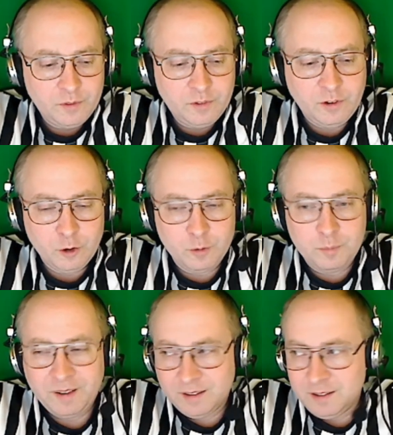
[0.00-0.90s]
So
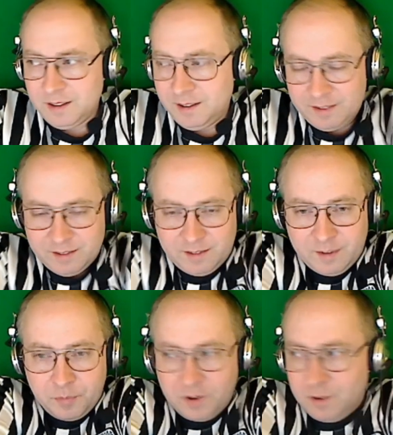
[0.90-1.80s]
basically
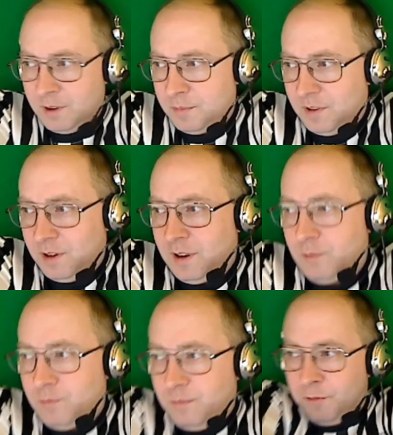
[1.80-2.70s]
something, here, I
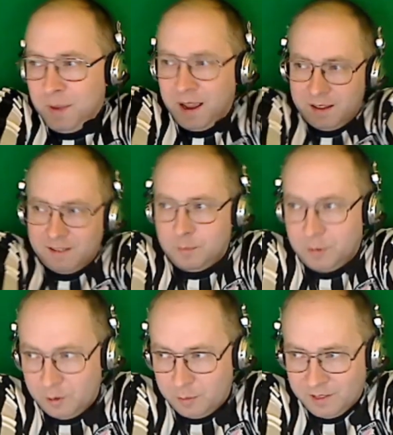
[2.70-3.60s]
gotta lift my hands up a
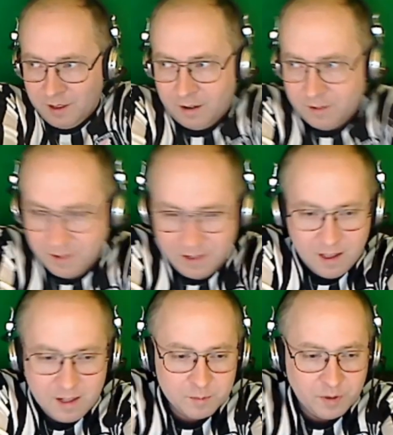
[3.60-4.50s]
little bit there.
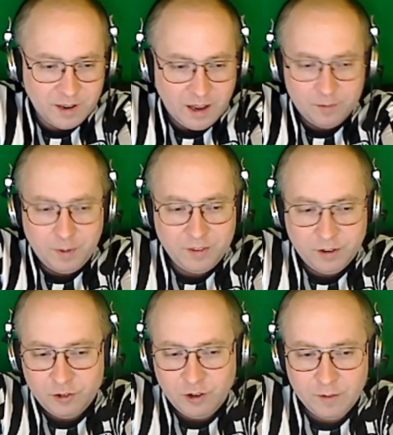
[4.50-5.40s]
But yeah,
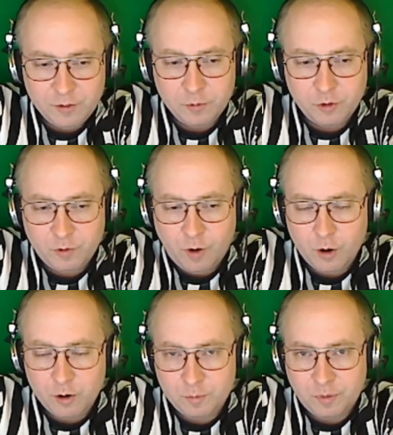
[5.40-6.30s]
basically it should have some sort of
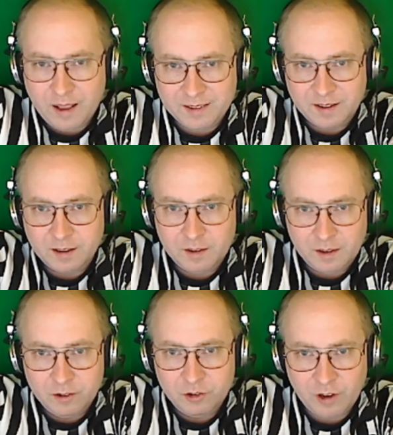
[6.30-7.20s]
hard plastic
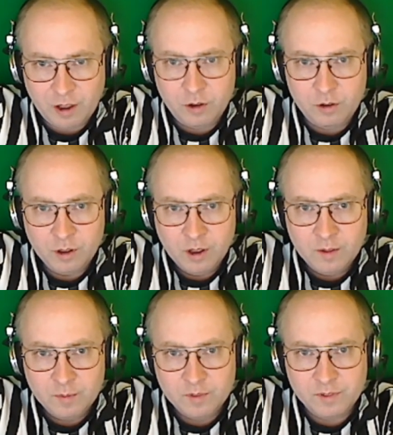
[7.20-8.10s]
in-shell,
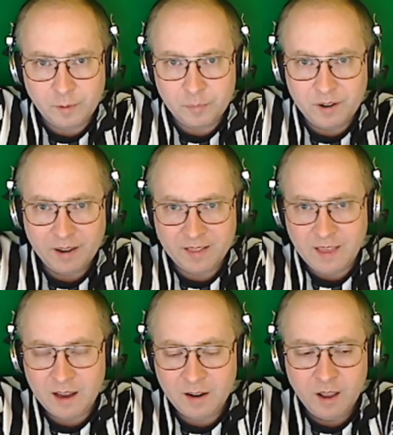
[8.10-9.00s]
something like
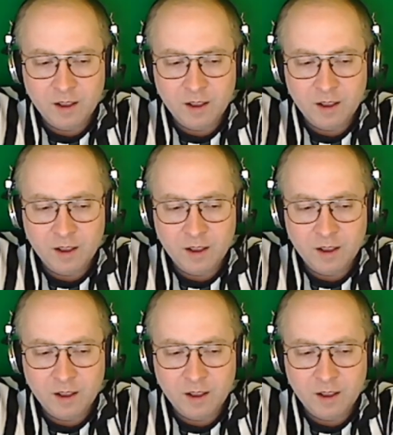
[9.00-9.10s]
that.